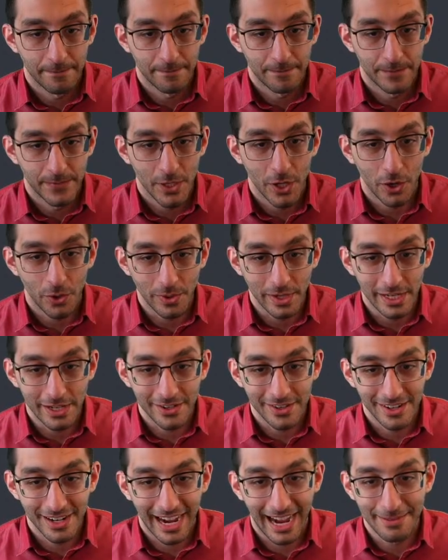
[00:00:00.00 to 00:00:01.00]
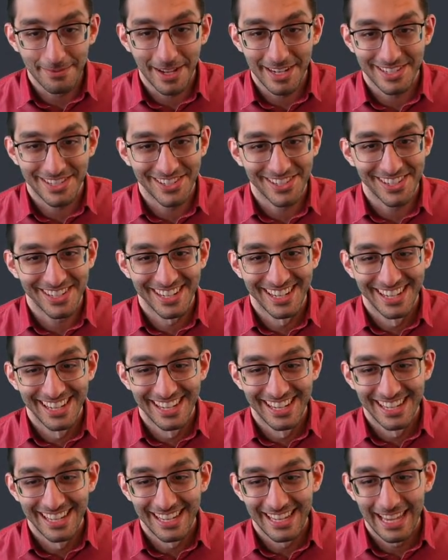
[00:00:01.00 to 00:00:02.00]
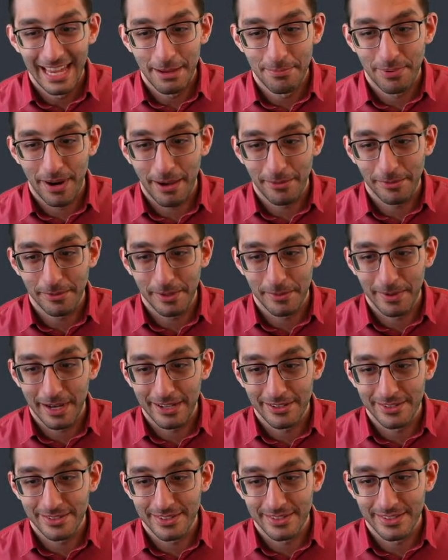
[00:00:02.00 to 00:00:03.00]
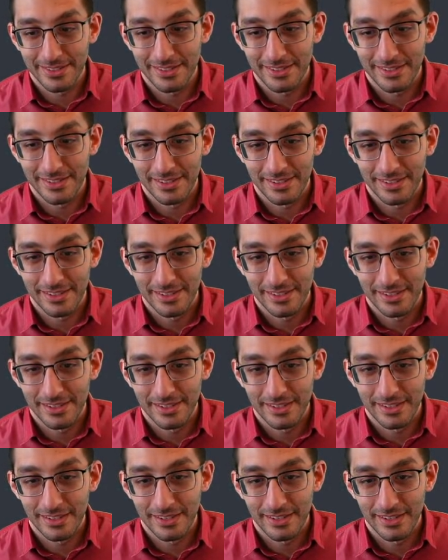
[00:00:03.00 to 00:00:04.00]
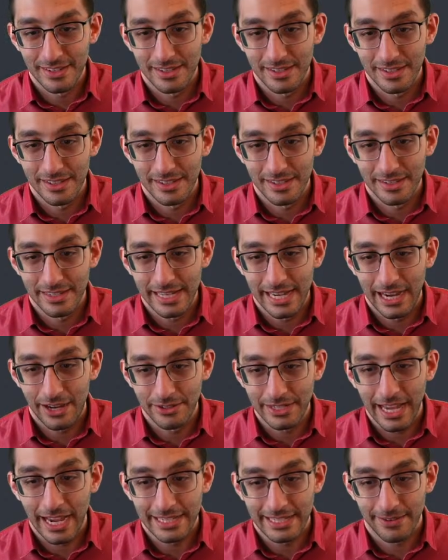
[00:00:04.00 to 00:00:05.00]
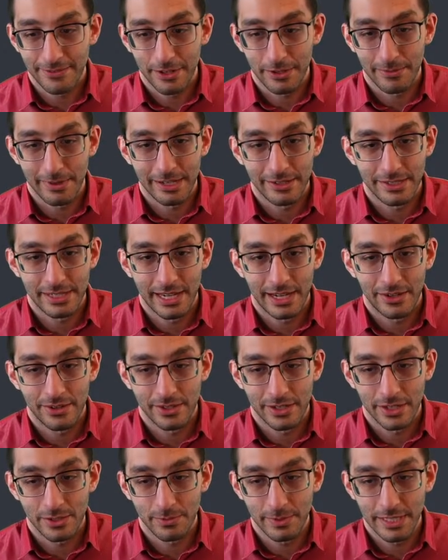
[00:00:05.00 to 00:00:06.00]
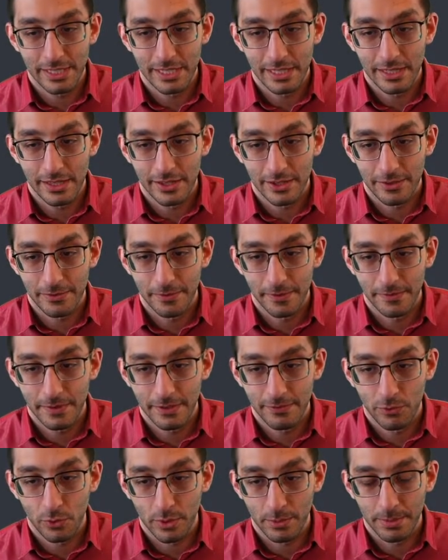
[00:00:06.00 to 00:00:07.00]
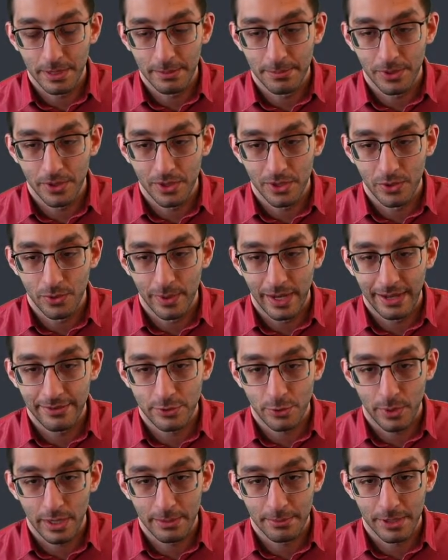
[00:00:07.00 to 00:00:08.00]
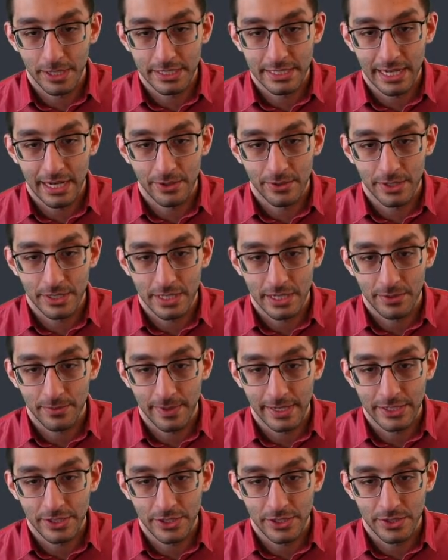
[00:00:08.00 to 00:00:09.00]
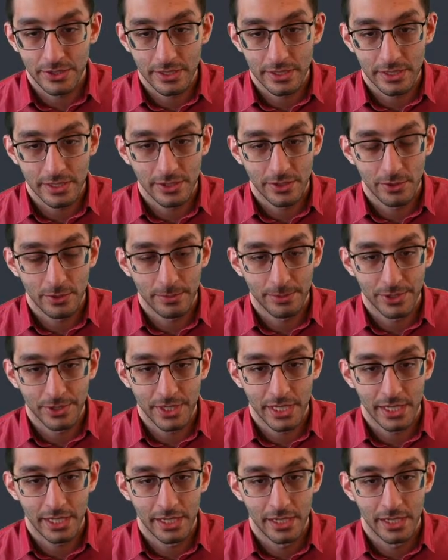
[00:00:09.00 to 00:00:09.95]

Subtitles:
Oh, here? I'm not sure. It probably rounds down. Yeah, it definitely rounds down because we see that there are 54 people who have 20 plus hours and it registers as 0%.